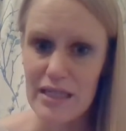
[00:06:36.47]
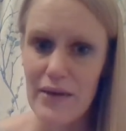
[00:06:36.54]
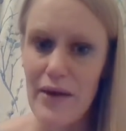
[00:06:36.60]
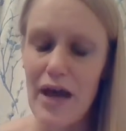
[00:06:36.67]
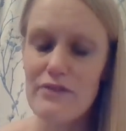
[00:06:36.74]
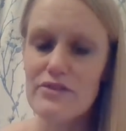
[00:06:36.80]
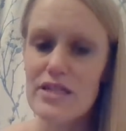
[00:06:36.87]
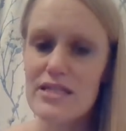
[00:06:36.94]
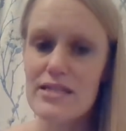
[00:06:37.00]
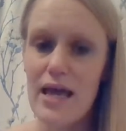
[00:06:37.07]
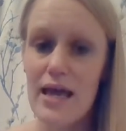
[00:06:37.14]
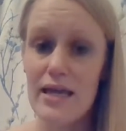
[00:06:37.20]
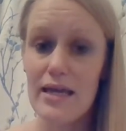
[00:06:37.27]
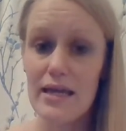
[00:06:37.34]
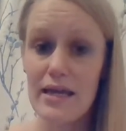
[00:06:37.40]
Now I have to
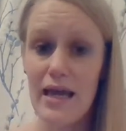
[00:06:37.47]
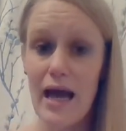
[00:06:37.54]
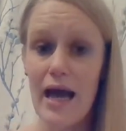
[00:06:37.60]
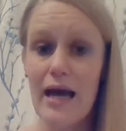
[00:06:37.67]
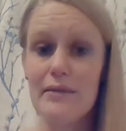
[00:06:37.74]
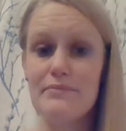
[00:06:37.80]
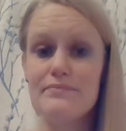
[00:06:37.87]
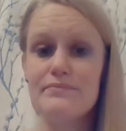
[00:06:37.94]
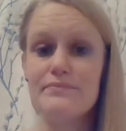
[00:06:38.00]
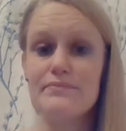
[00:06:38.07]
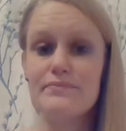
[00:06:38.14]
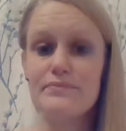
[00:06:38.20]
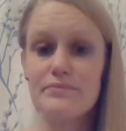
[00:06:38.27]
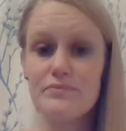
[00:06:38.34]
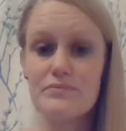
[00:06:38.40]
say
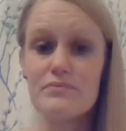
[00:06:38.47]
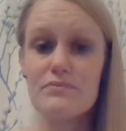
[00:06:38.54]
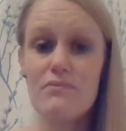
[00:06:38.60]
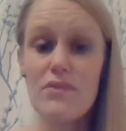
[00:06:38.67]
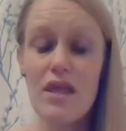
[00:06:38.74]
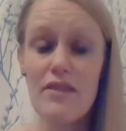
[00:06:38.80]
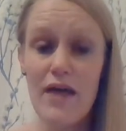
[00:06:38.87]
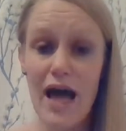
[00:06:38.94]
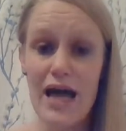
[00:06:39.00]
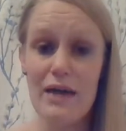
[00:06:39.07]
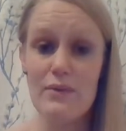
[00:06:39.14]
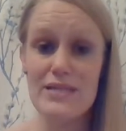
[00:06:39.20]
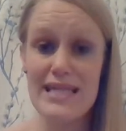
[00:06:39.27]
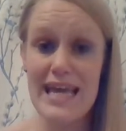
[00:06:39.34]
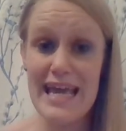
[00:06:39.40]
that I
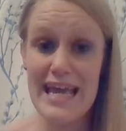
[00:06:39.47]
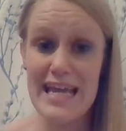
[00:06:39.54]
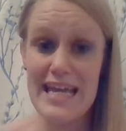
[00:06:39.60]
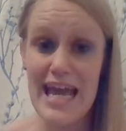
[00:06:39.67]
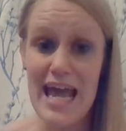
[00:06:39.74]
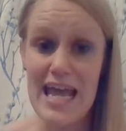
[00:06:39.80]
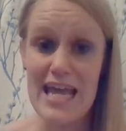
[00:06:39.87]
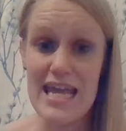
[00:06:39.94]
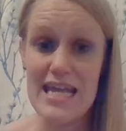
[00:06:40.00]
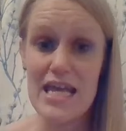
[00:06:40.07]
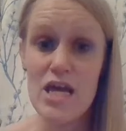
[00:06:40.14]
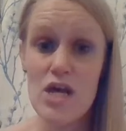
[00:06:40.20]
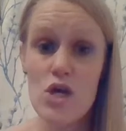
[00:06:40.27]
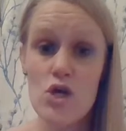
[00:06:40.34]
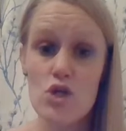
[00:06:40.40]
was in a
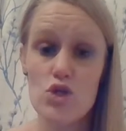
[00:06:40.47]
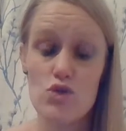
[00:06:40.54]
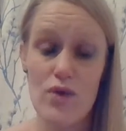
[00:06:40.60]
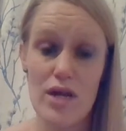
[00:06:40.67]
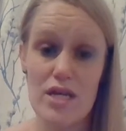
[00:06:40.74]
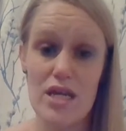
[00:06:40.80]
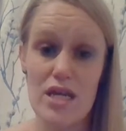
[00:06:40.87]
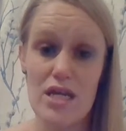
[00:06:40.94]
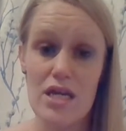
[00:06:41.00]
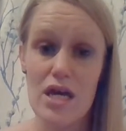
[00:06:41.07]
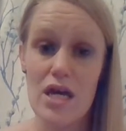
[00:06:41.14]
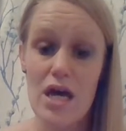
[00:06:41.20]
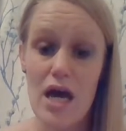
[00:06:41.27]
training,